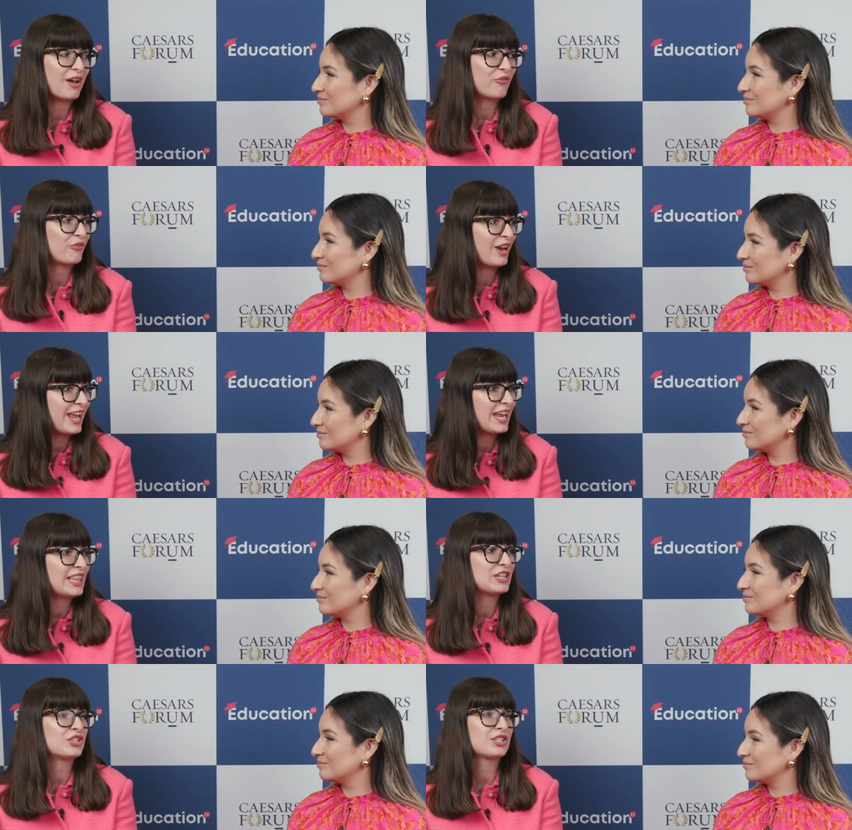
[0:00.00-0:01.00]

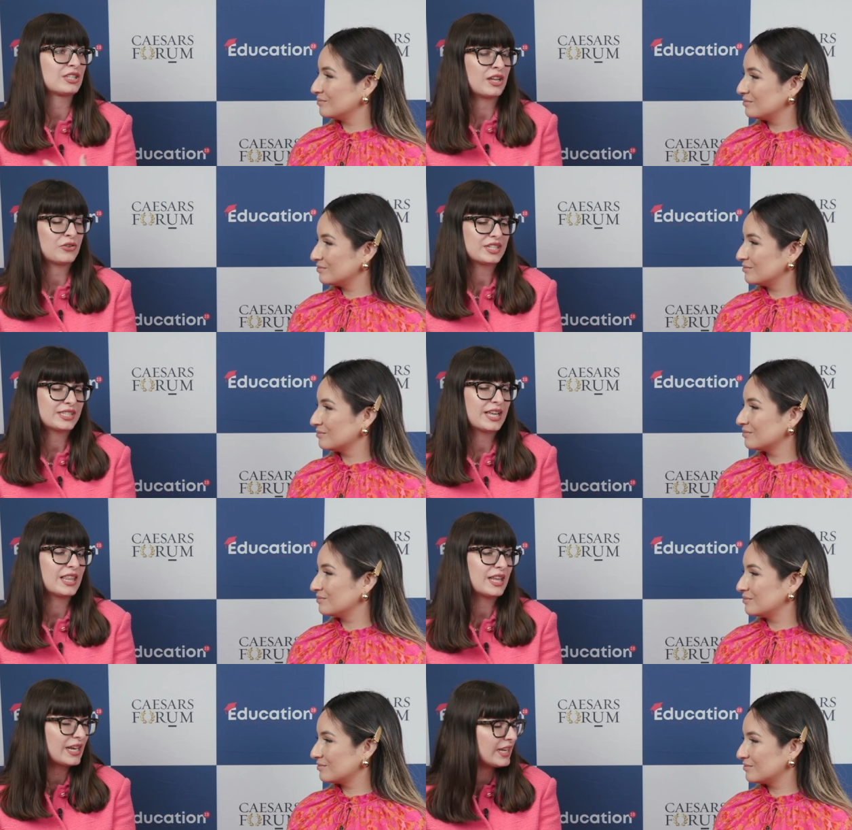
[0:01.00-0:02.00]
Speaker 1: afraid, they just
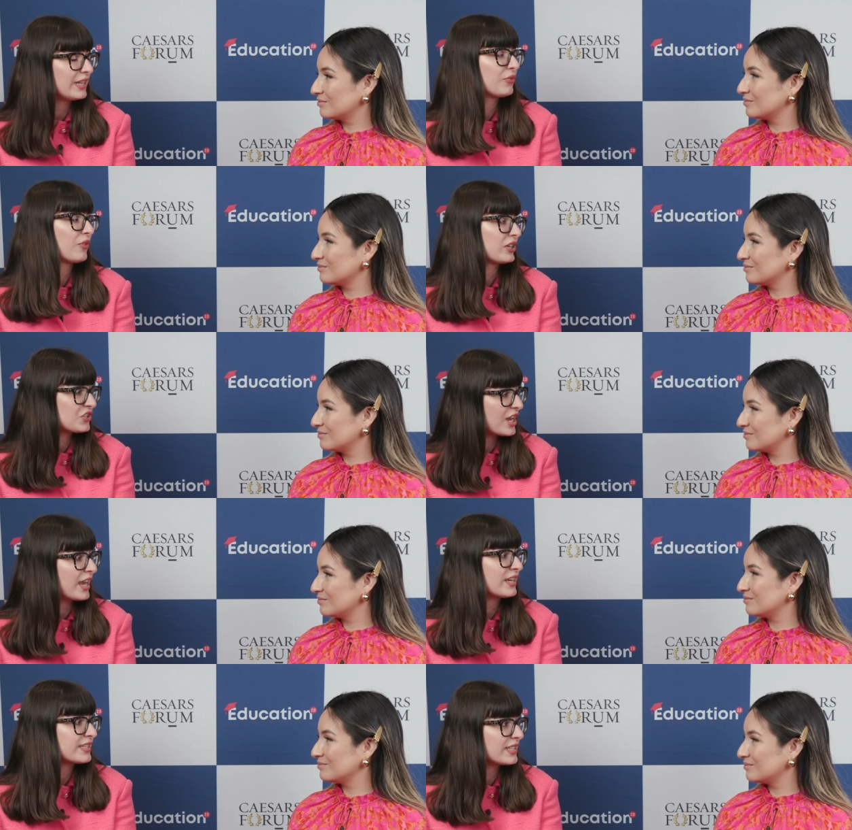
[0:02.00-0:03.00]
understand the need for a
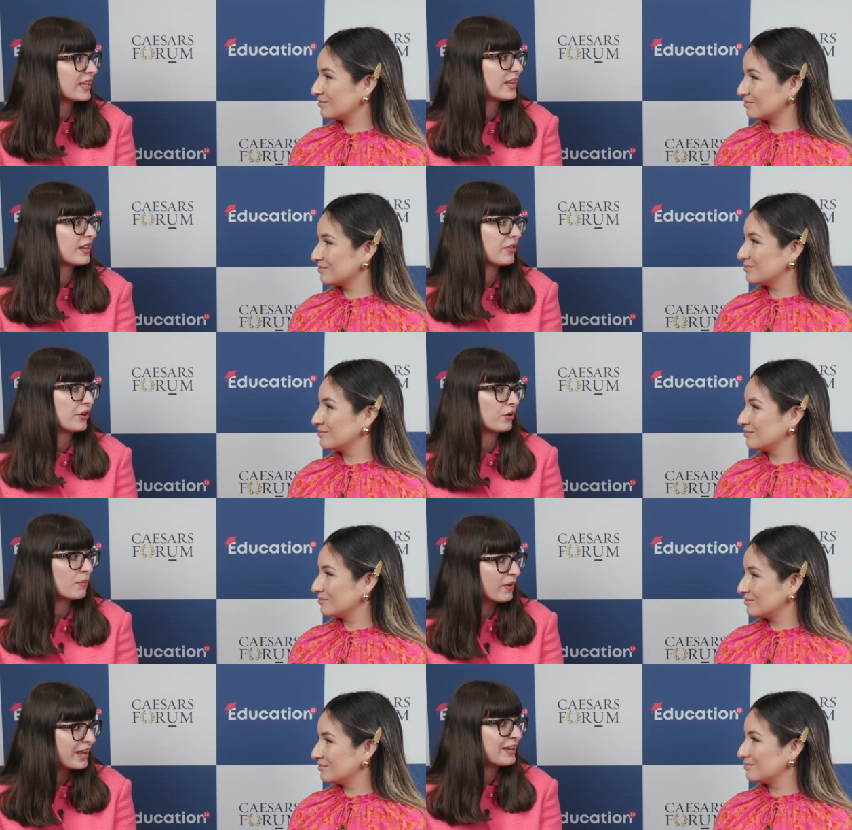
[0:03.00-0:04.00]
change and they're
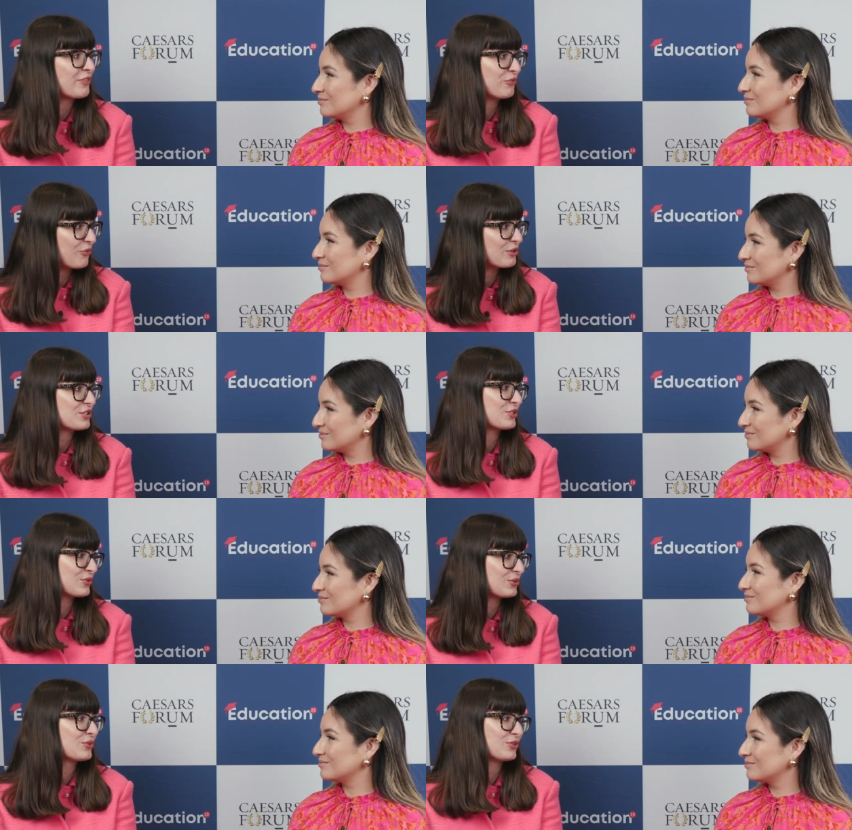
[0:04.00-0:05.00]
combining their forces
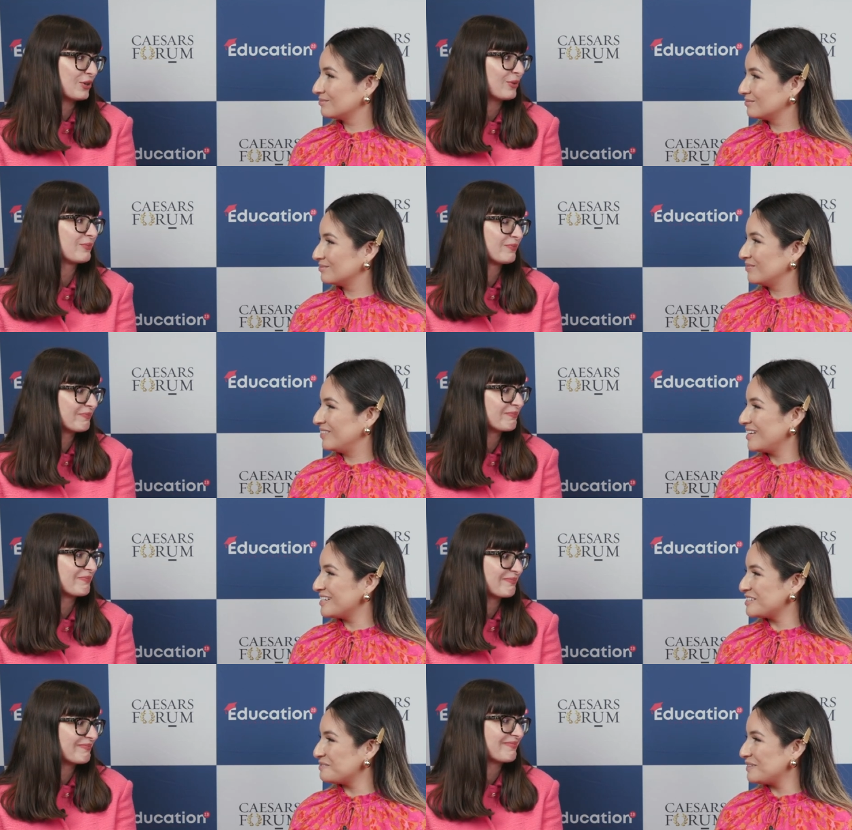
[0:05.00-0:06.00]
to do so.
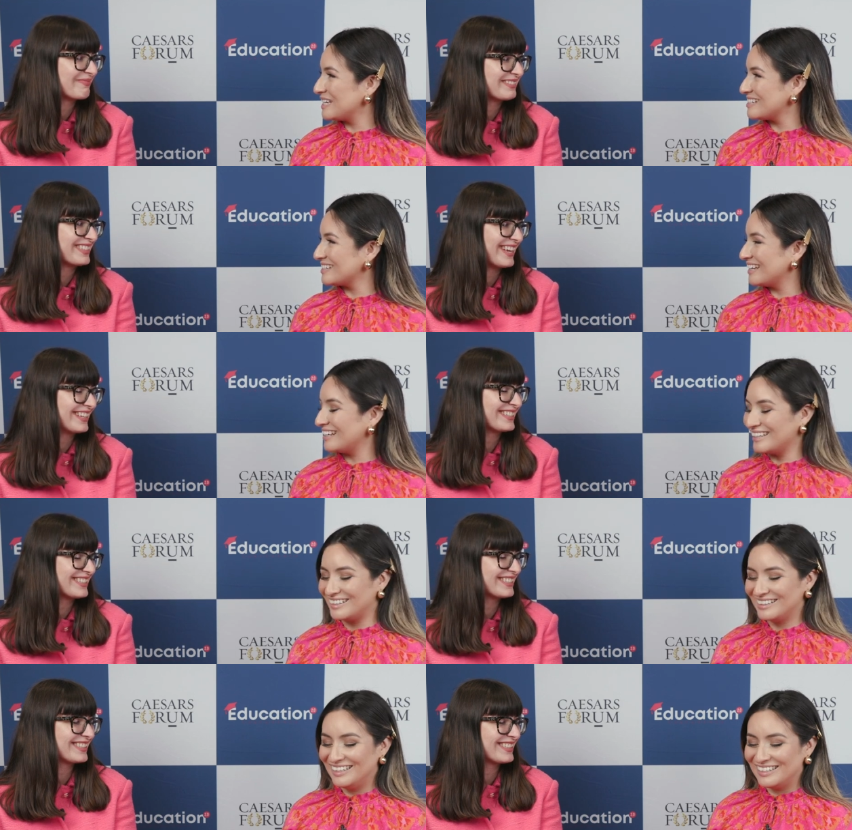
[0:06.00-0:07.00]
Speaker 2: That's amazing.
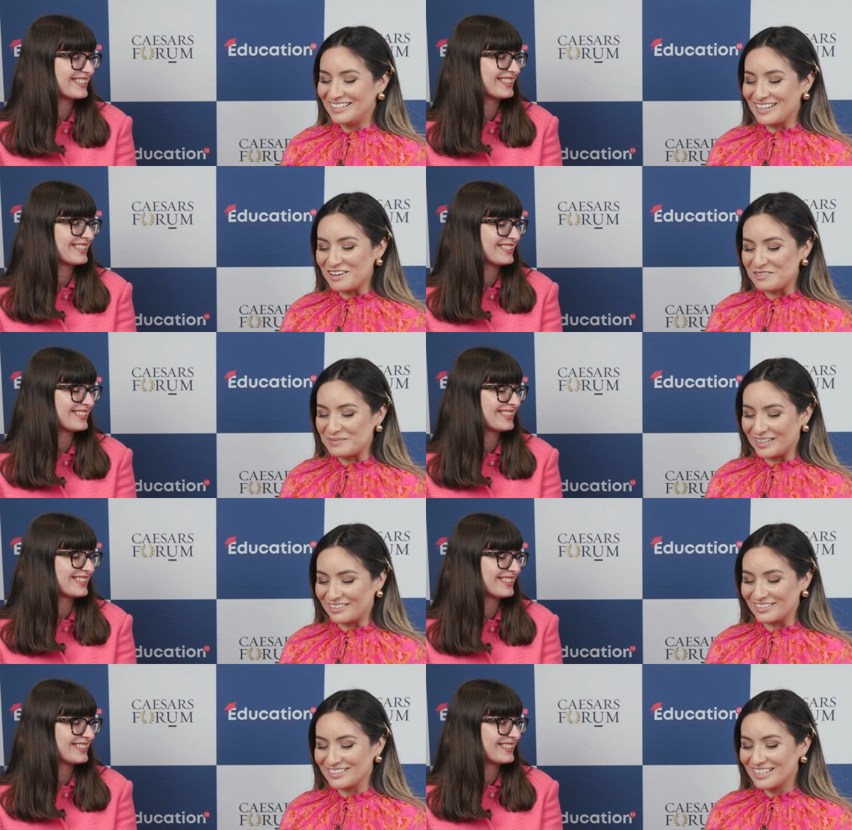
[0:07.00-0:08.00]
Yes. Oh my
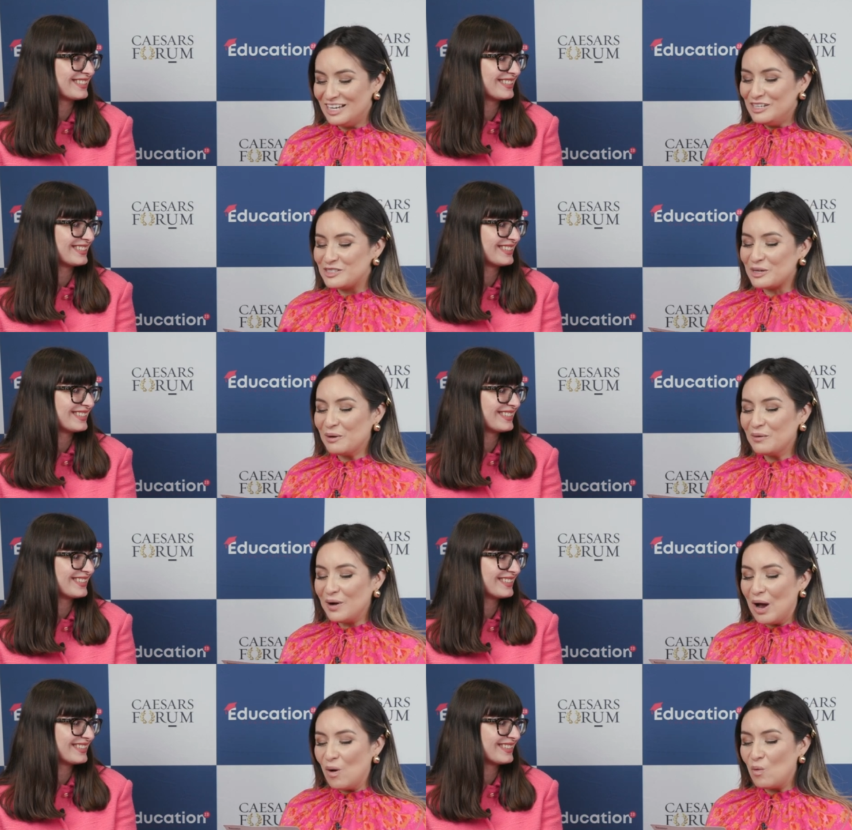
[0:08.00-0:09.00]
gosh.
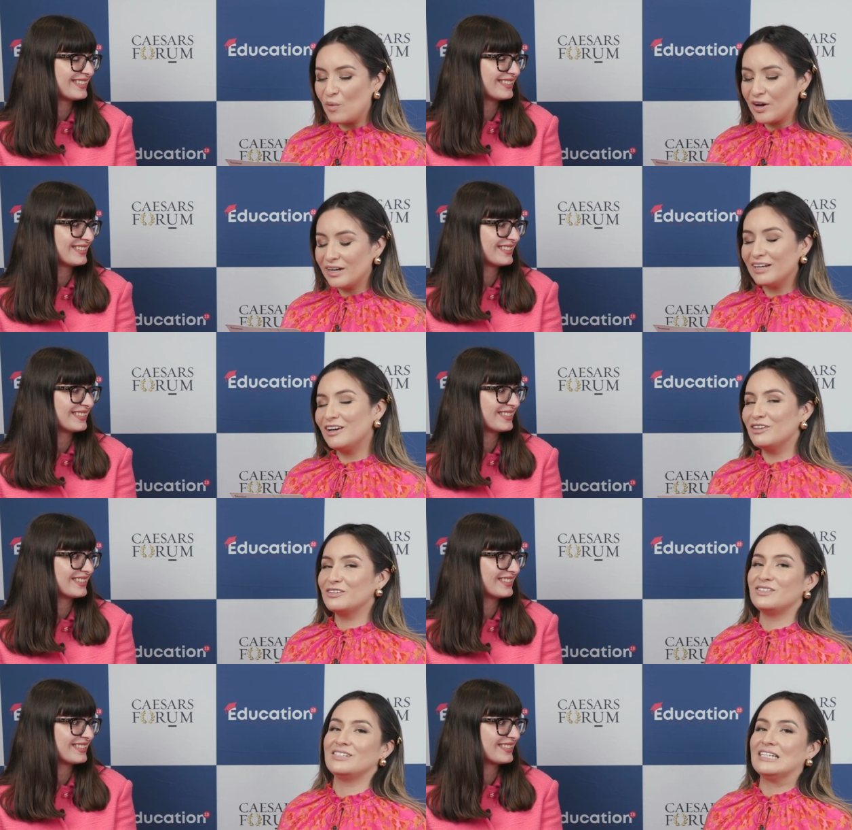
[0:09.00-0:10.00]
So, where can
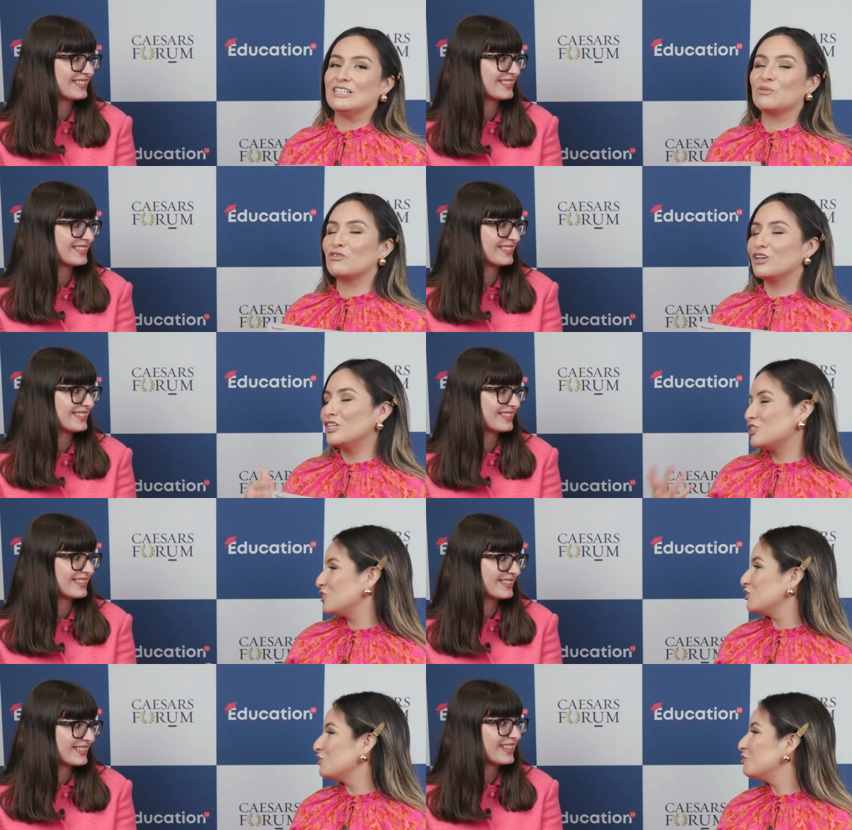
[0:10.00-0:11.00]
others
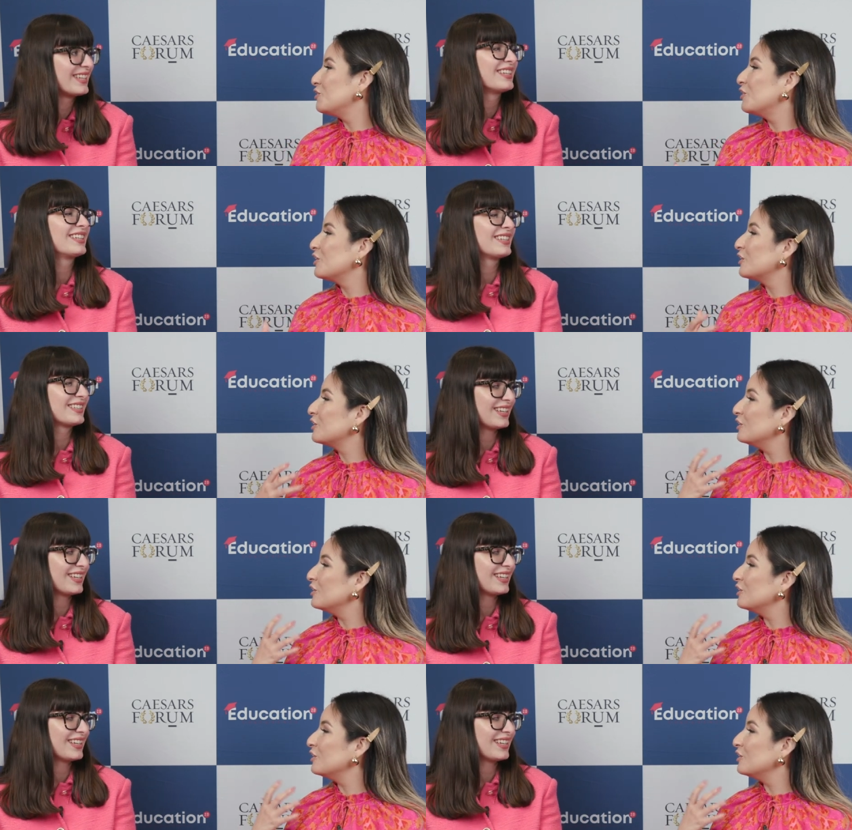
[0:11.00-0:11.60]
reach you for